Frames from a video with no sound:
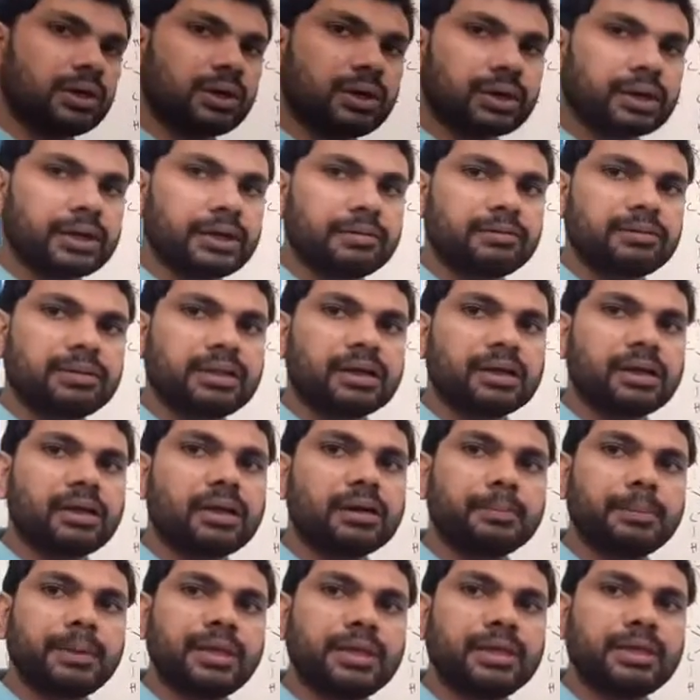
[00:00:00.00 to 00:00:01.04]
Okay, there
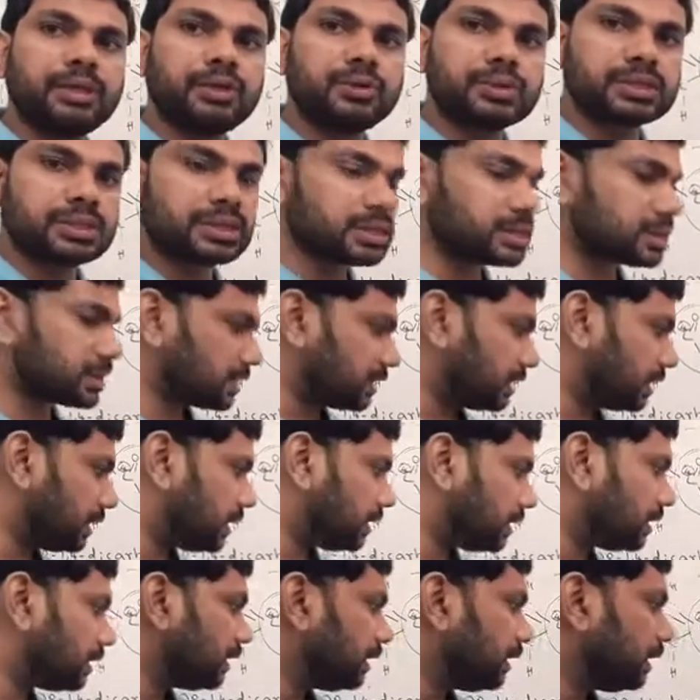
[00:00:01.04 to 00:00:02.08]
are many uses
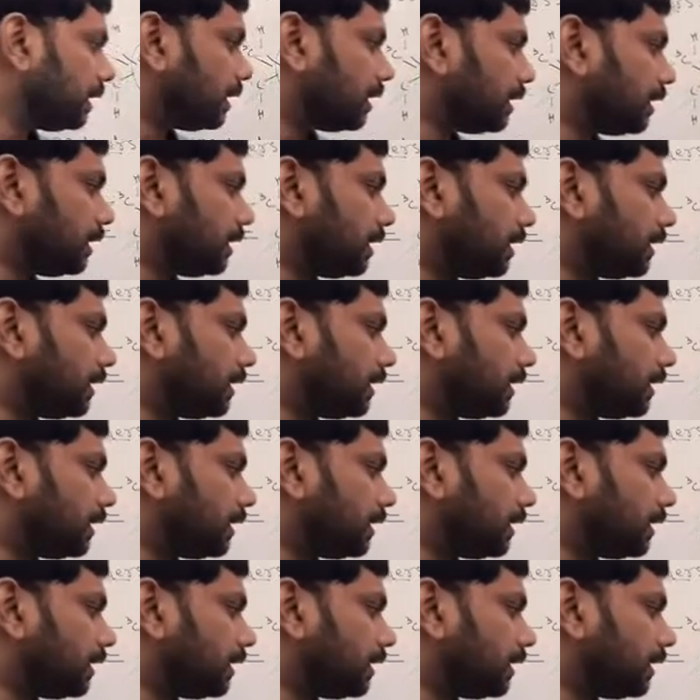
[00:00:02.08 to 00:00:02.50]
here.